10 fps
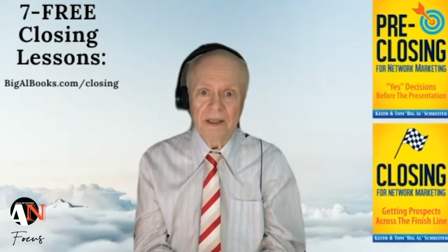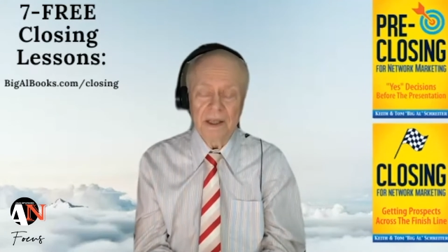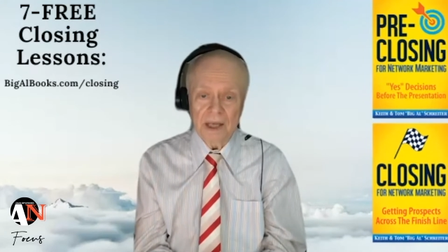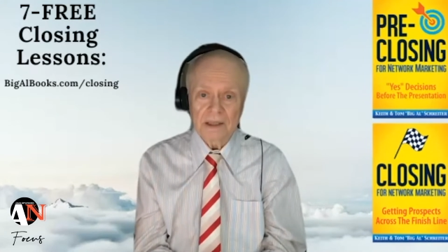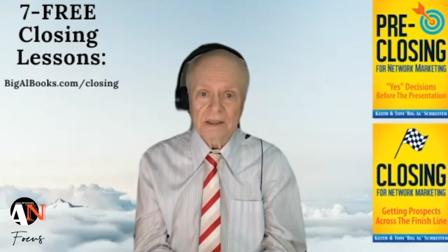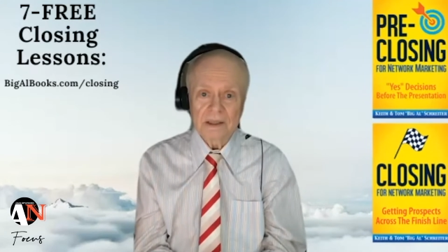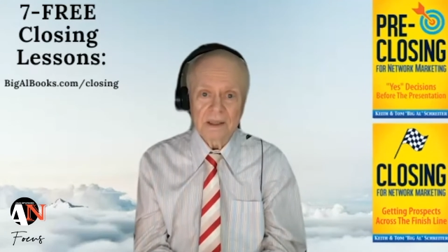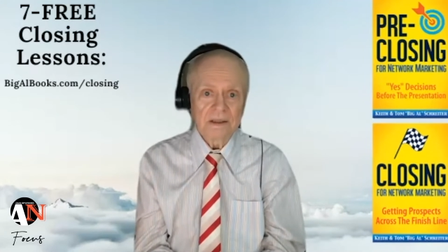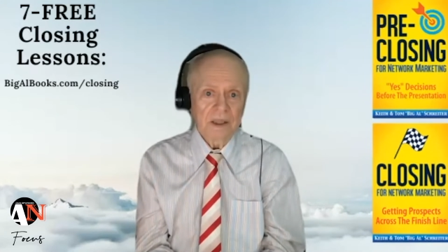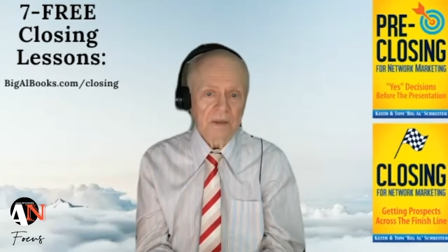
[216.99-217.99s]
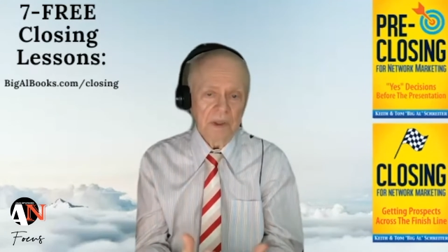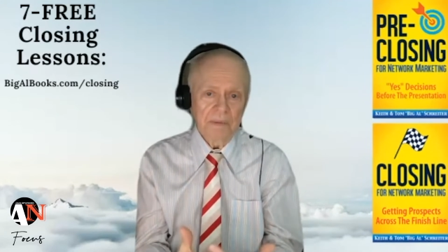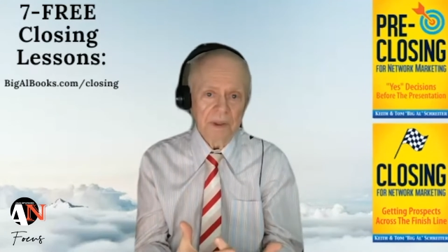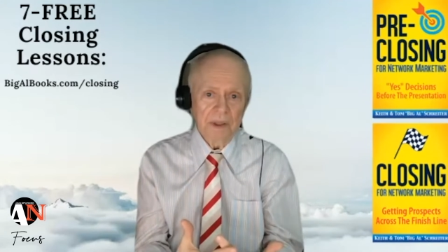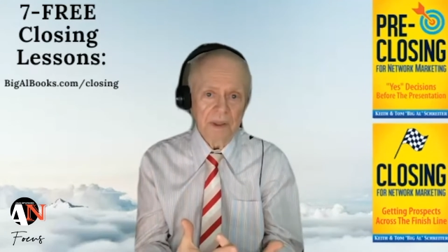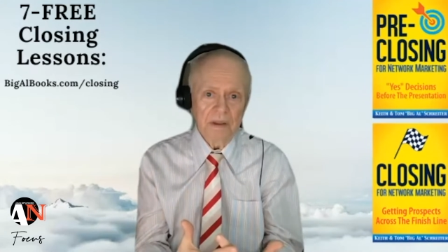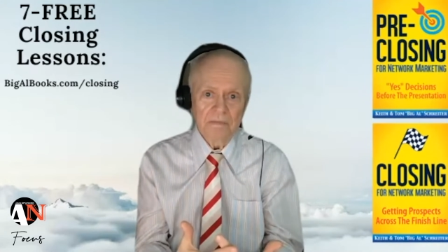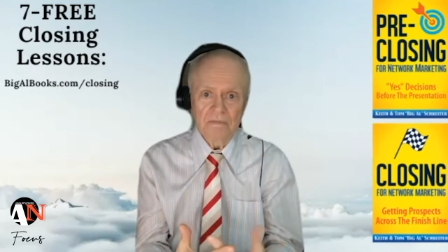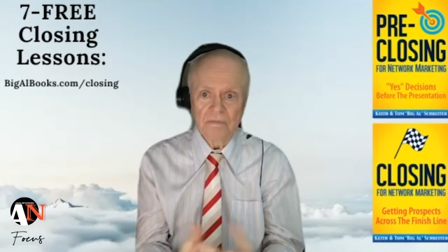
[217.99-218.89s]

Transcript: yes, I want to be a